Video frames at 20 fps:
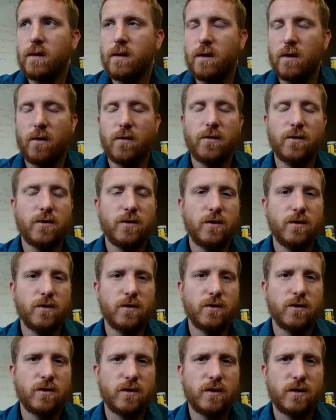
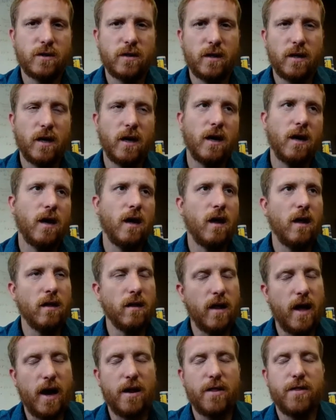There's
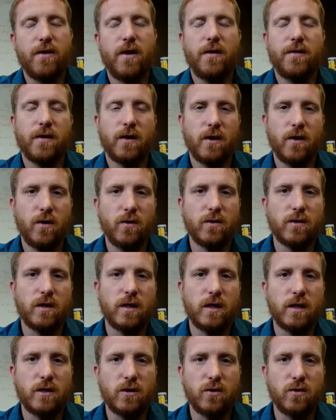a lot of thought that goes
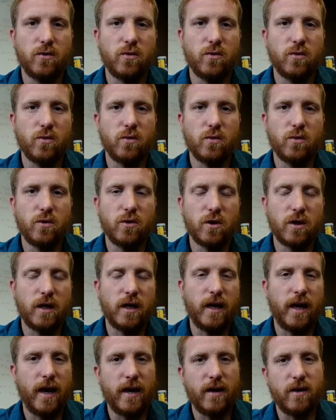into
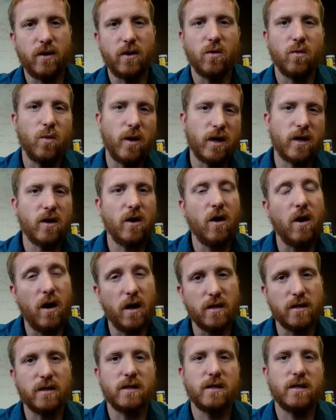looking at what
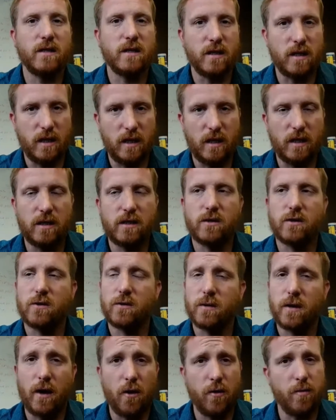causes disease
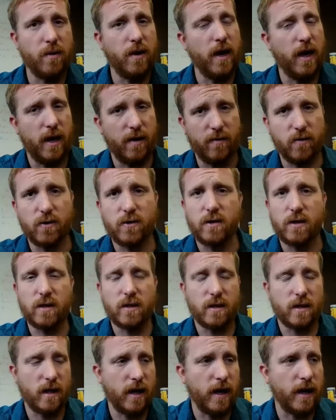or health behaviors,
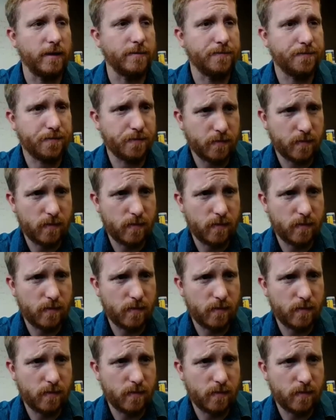things of that.